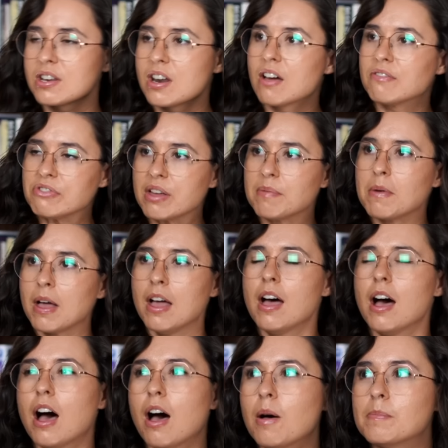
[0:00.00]
of them.
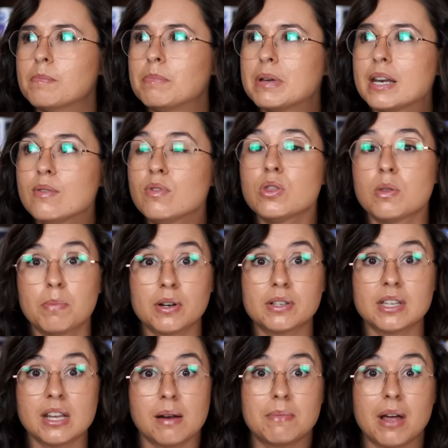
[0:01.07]
But even the books
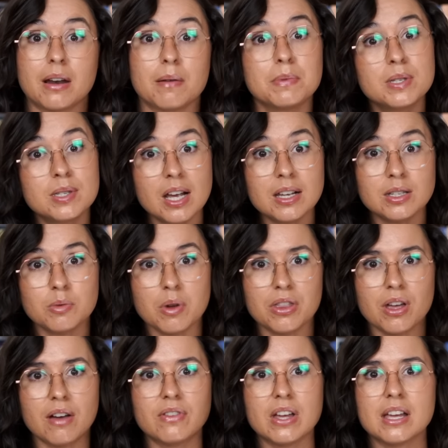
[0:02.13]
that I'm not obsessed with
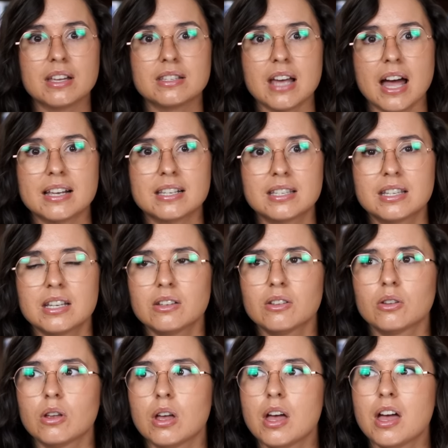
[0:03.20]
of his, I
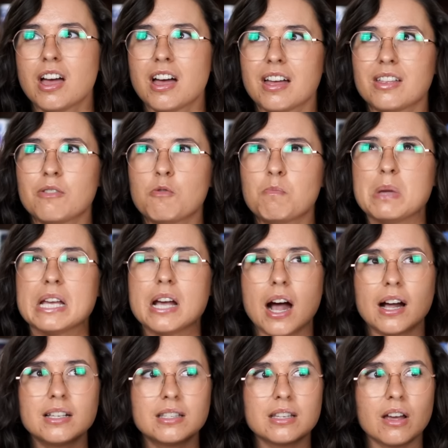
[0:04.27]
still,
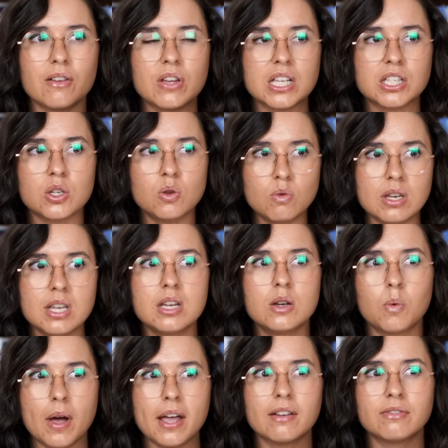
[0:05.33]
because of his unique
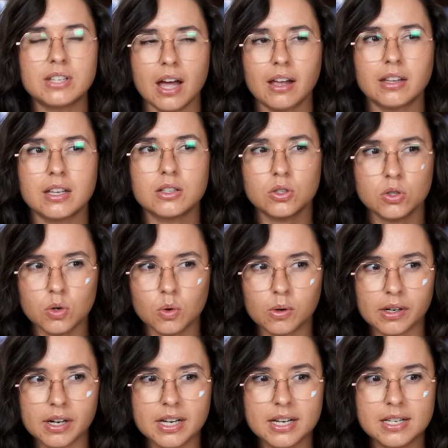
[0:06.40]
way of telling
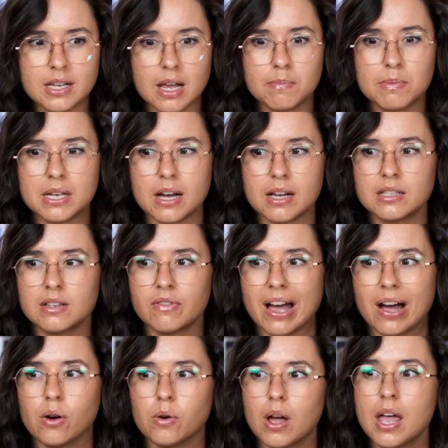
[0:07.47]
stories and because of
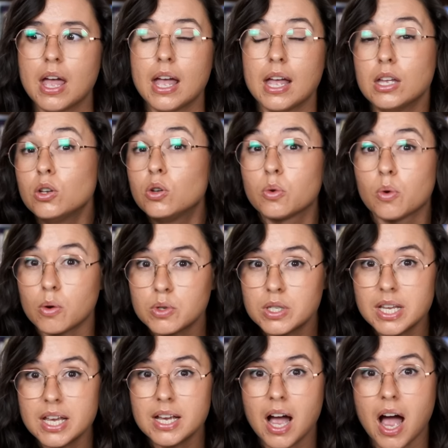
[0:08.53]
how
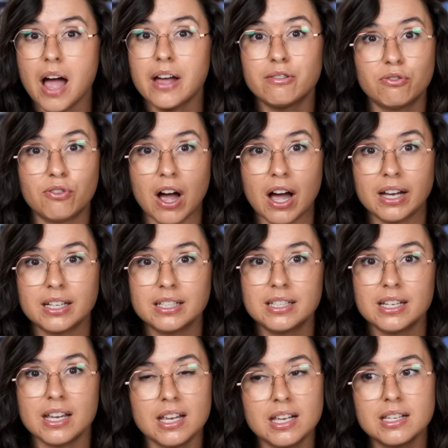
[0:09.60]
engrossing I find
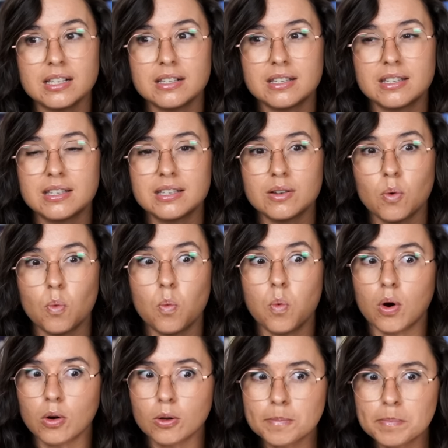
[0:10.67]
his
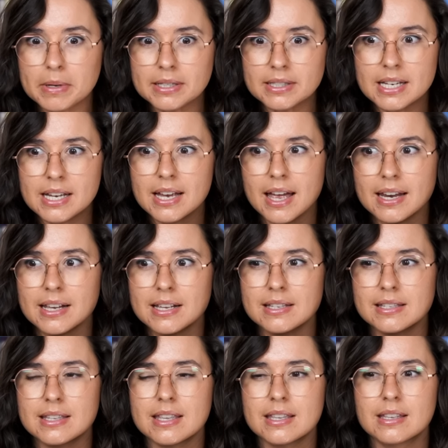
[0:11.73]
world building and
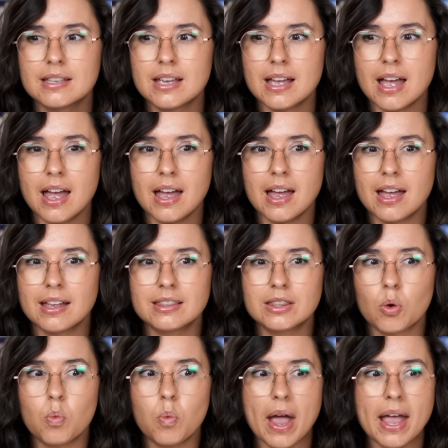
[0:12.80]

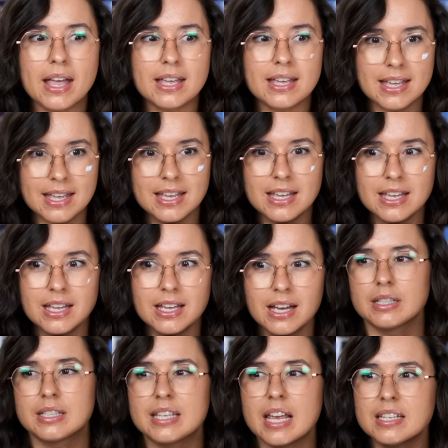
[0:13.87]
the way he
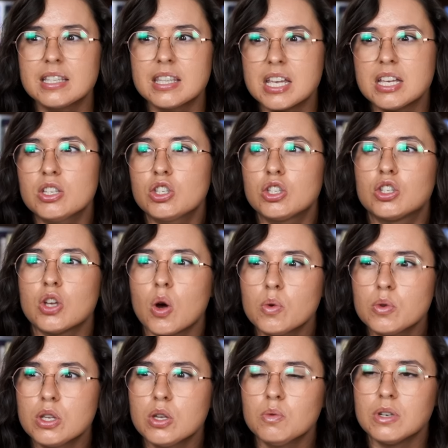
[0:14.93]
says things so
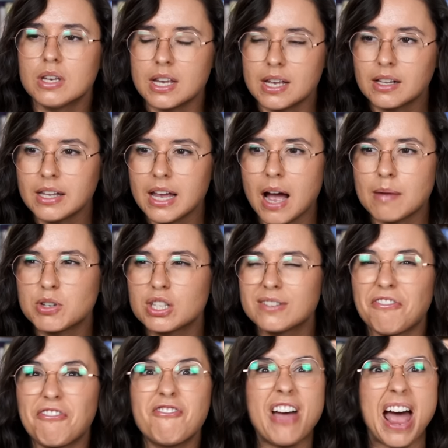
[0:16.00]
uniquely, I'm just
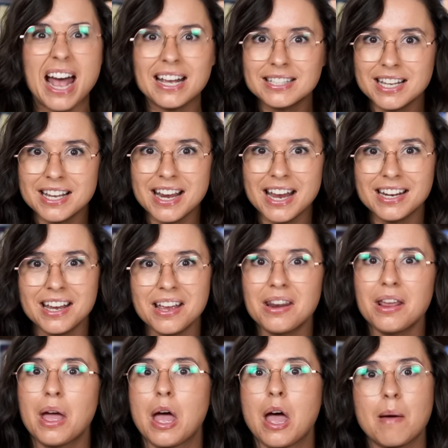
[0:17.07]
fascinated
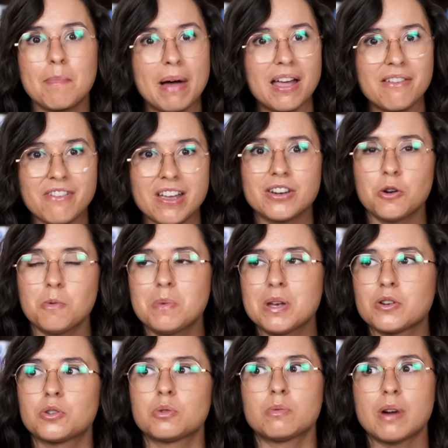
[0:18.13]
by
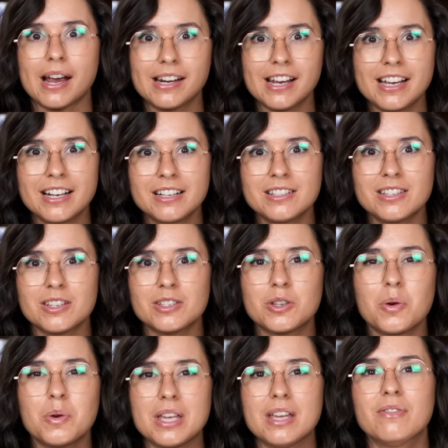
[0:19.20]
Vandermeer's writings.
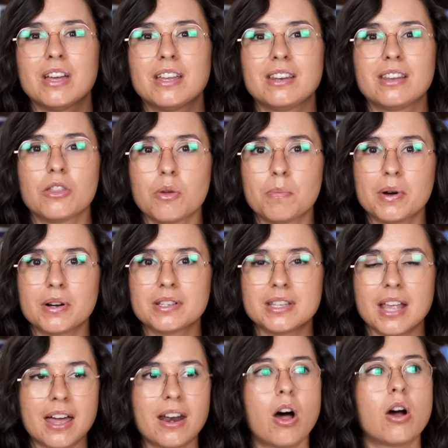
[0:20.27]
So even the books
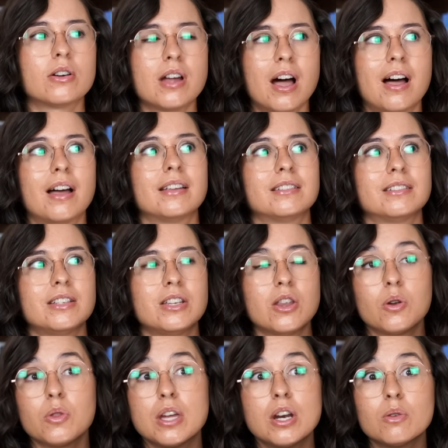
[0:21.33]
that are not,
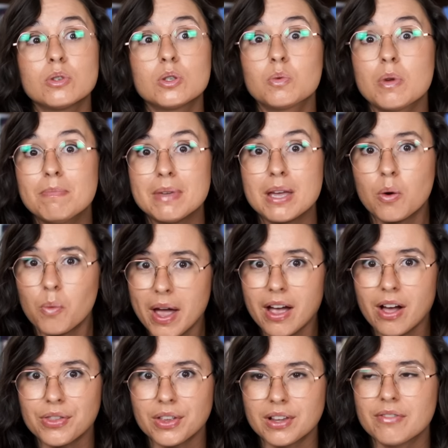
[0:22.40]
they don't sweep me away
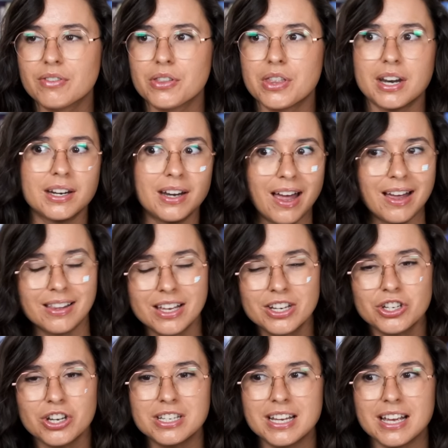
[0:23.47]
on the level that
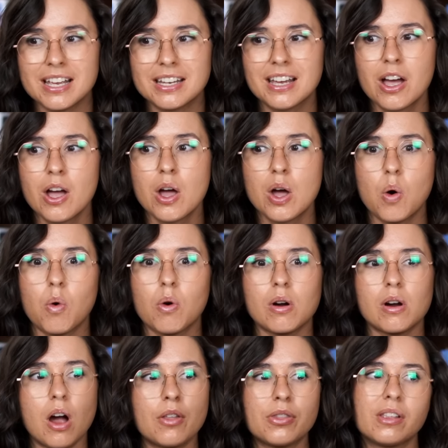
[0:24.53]
Annihilation did
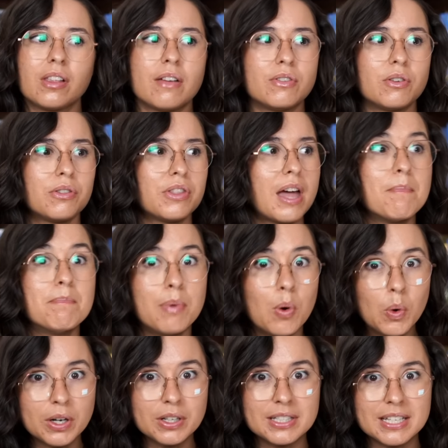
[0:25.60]
or on the level that
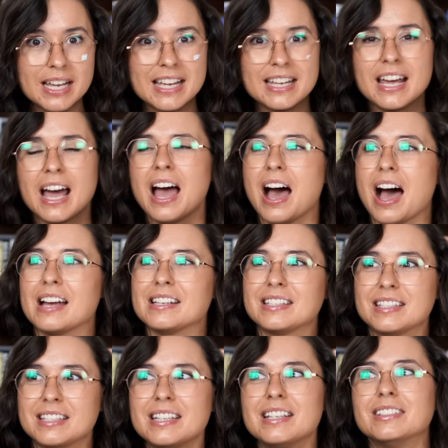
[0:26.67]
Born did, I
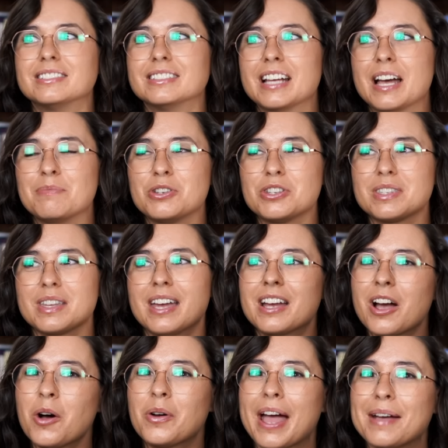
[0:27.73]
still am just
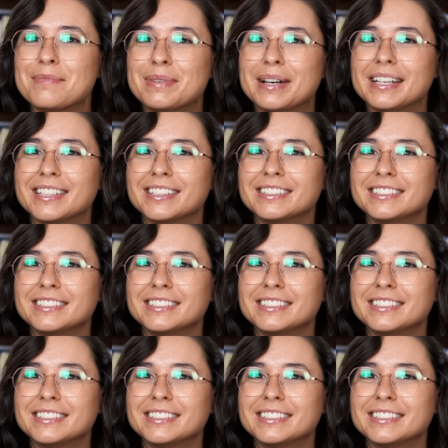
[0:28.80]
like, okay, but